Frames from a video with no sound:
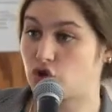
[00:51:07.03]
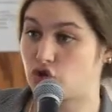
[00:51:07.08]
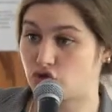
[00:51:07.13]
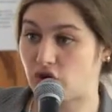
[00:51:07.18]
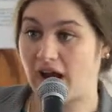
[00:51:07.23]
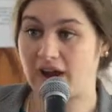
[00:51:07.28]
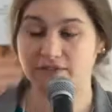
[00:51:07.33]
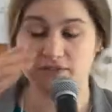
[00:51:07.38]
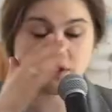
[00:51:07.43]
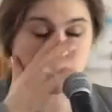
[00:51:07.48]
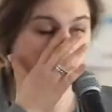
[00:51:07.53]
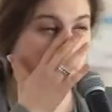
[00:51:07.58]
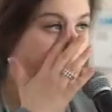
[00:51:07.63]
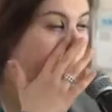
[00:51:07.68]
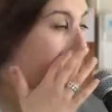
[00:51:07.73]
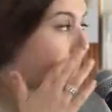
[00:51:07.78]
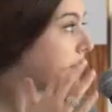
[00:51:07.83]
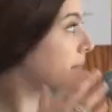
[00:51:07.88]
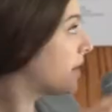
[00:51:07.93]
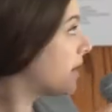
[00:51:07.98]
drive to it.
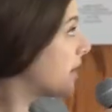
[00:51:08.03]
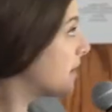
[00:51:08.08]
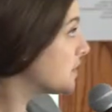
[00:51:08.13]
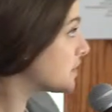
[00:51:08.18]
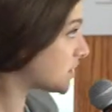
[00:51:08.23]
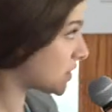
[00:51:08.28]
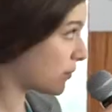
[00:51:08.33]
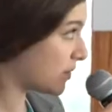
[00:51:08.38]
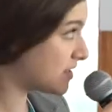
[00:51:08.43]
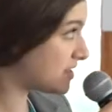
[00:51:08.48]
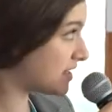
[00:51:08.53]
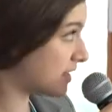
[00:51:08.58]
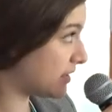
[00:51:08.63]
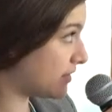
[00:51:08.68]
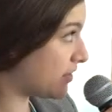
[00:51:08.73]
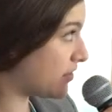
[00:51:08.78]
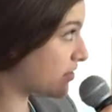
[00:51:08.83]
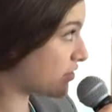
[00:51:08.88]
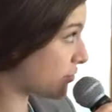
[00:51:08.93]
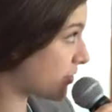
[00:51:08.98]
So we
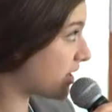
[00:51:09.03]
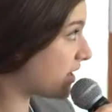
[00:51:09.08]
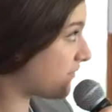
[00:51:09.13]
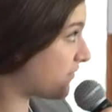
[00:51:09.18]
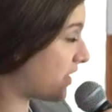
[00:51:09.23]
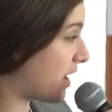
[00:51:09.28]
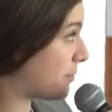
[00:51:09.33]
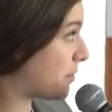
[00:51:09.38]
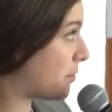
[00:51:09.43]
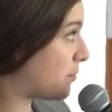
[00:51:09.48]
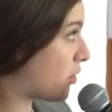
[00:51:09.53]
did three of them in